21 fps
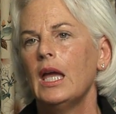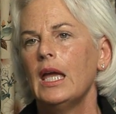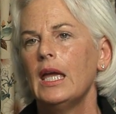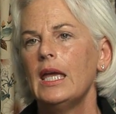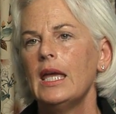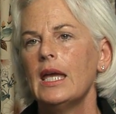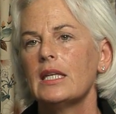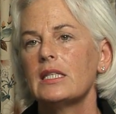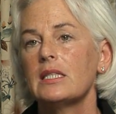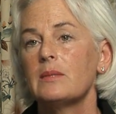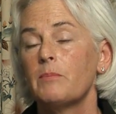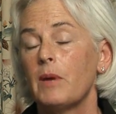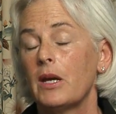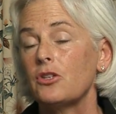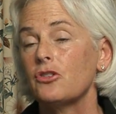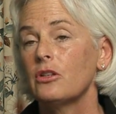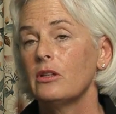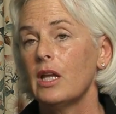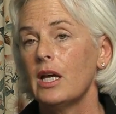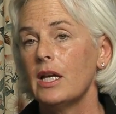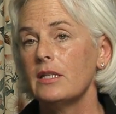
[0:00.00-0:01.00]
He has
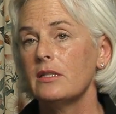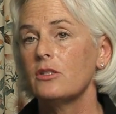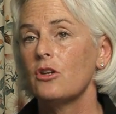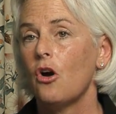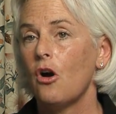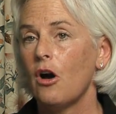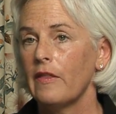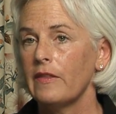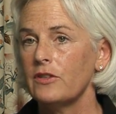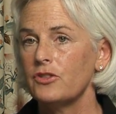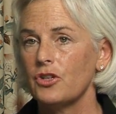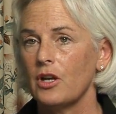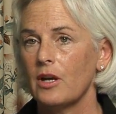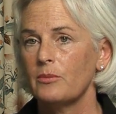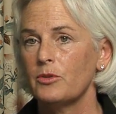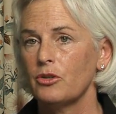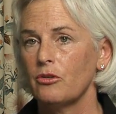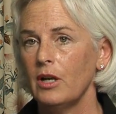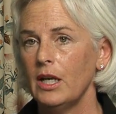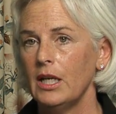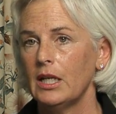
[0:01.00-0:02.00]
specialized on-the-job
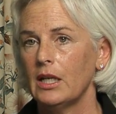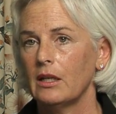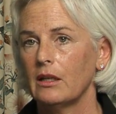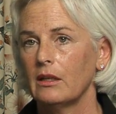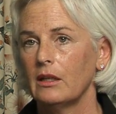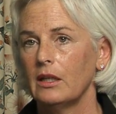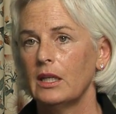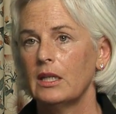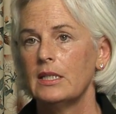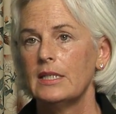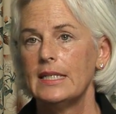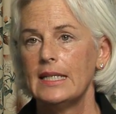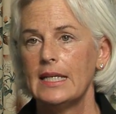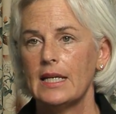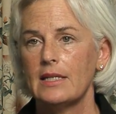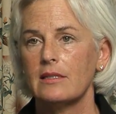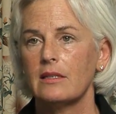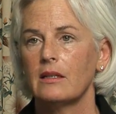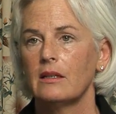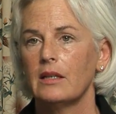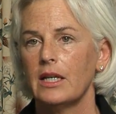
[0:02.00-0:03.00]
training in
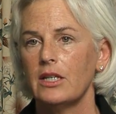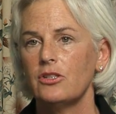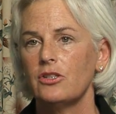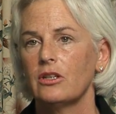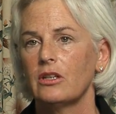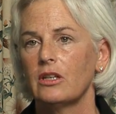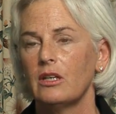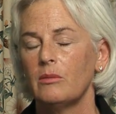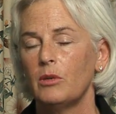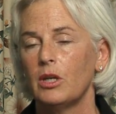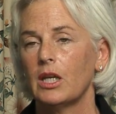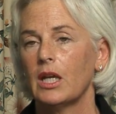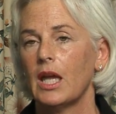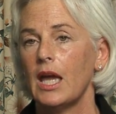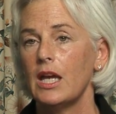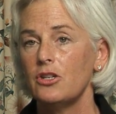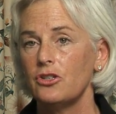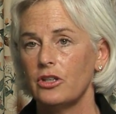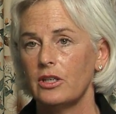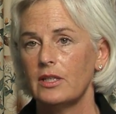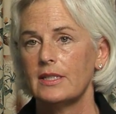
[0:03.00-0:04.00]
de-escalation
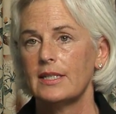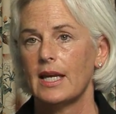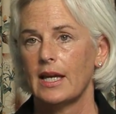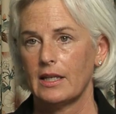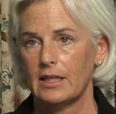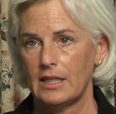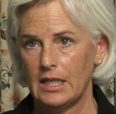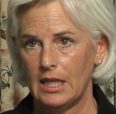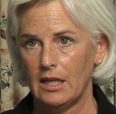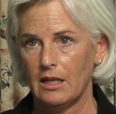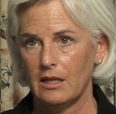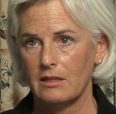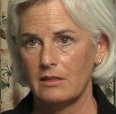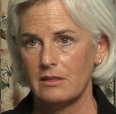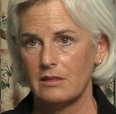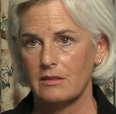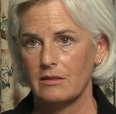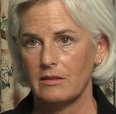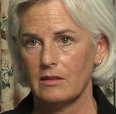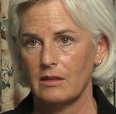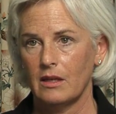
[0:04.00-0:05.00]
communication
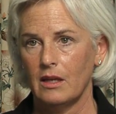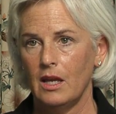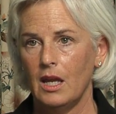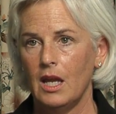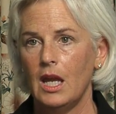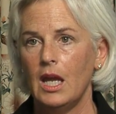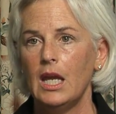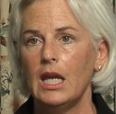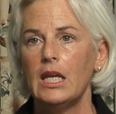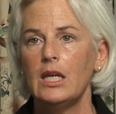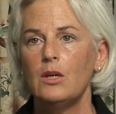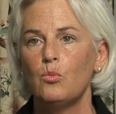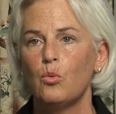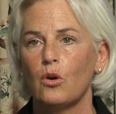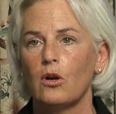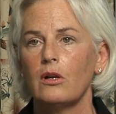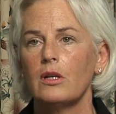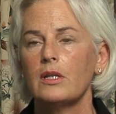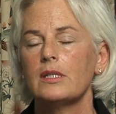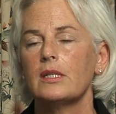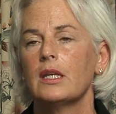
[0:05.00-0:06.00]
techniques. He
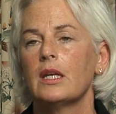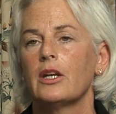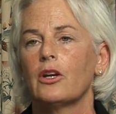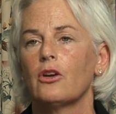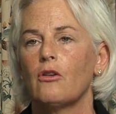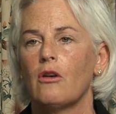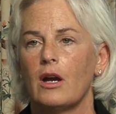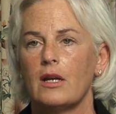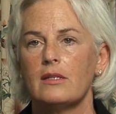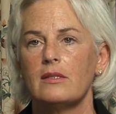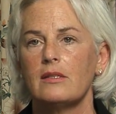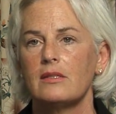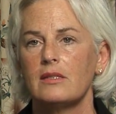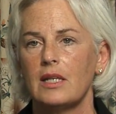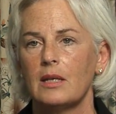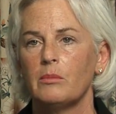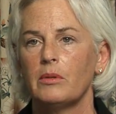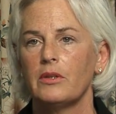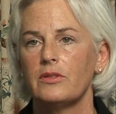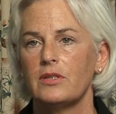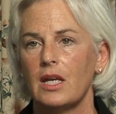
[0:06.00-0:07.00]
works in a crisis
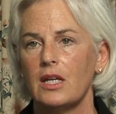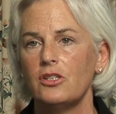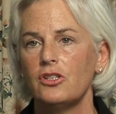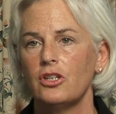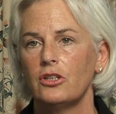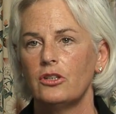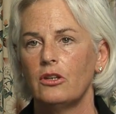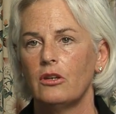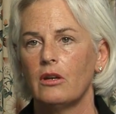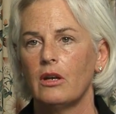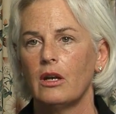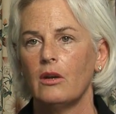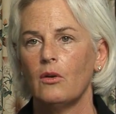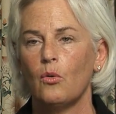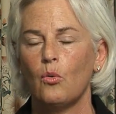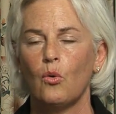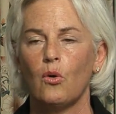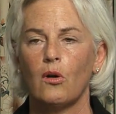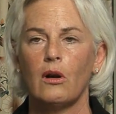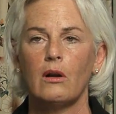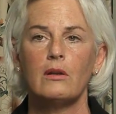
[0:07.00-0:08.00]
stabilization unit,
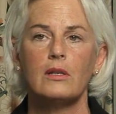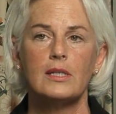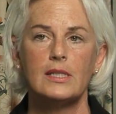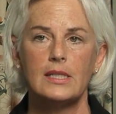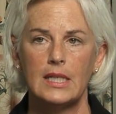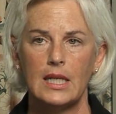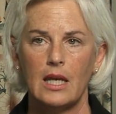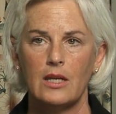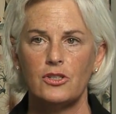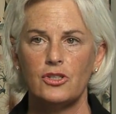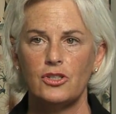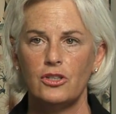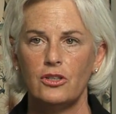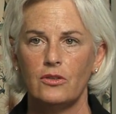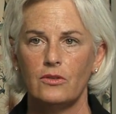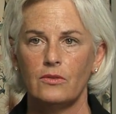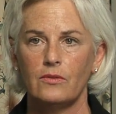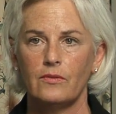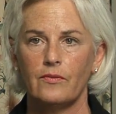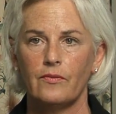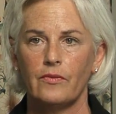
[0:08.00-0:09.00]
or
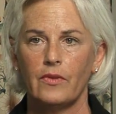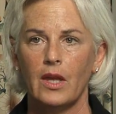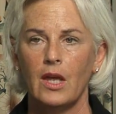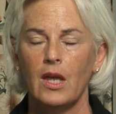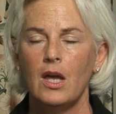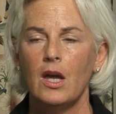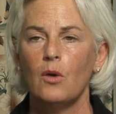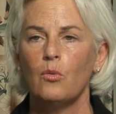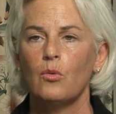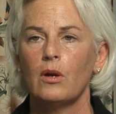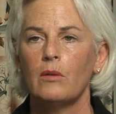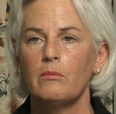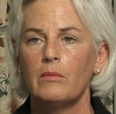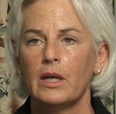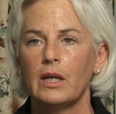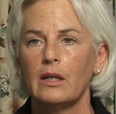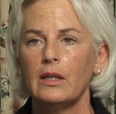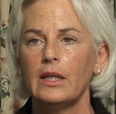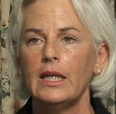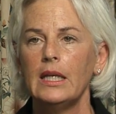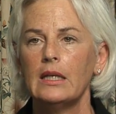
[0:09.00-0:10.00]
CSU, where
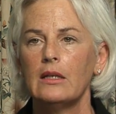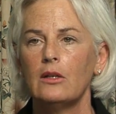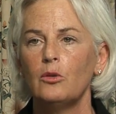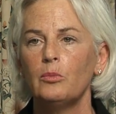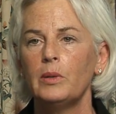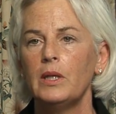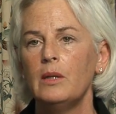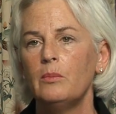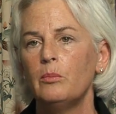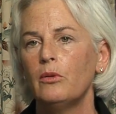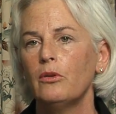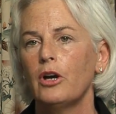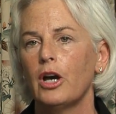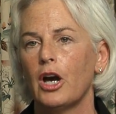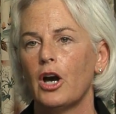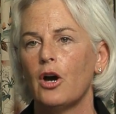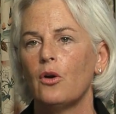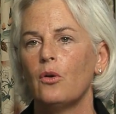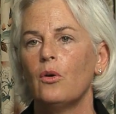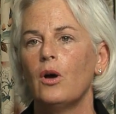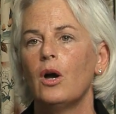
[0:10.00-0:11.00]
mentally ill people
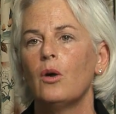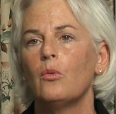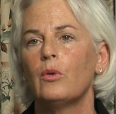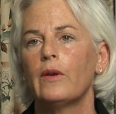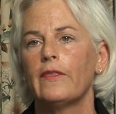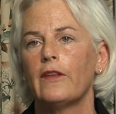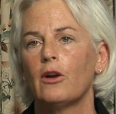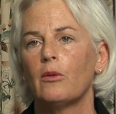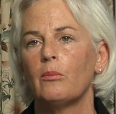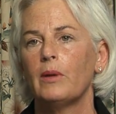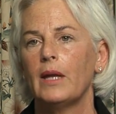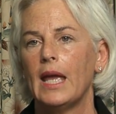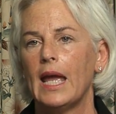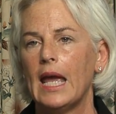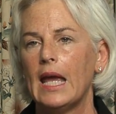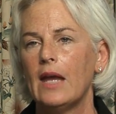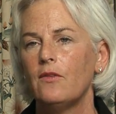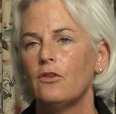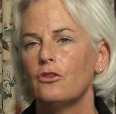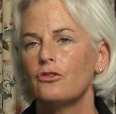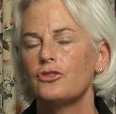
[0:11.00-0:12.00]
go when their
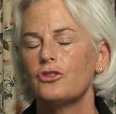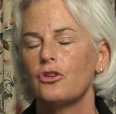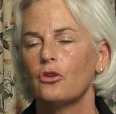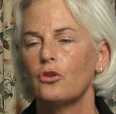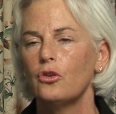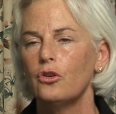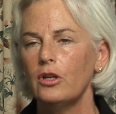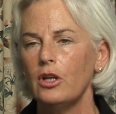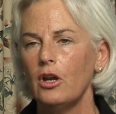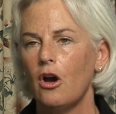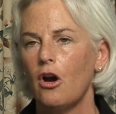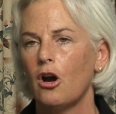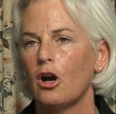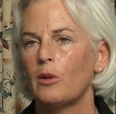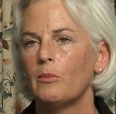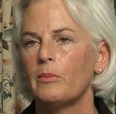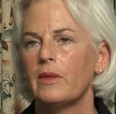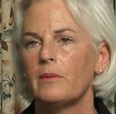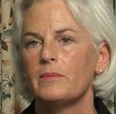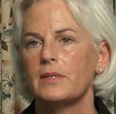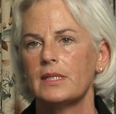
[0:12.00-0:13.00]
behaviors could
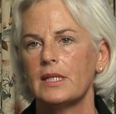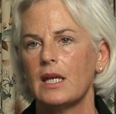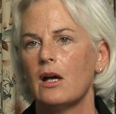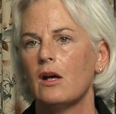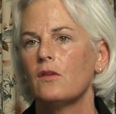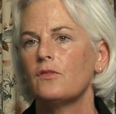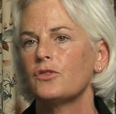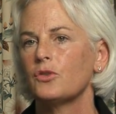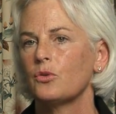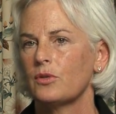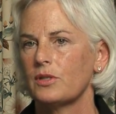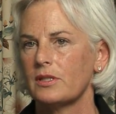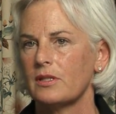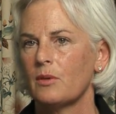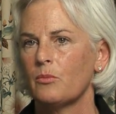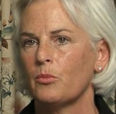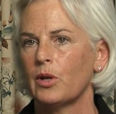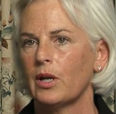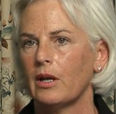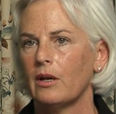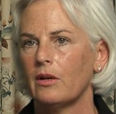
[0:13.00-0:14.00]
harm themselves or
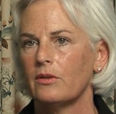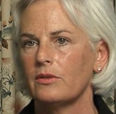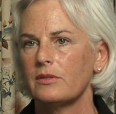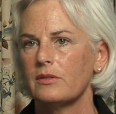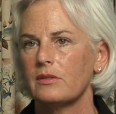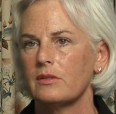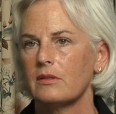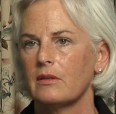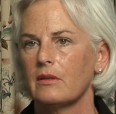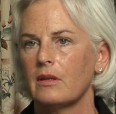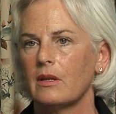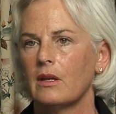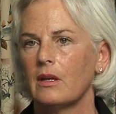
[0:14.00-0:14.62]
someone else.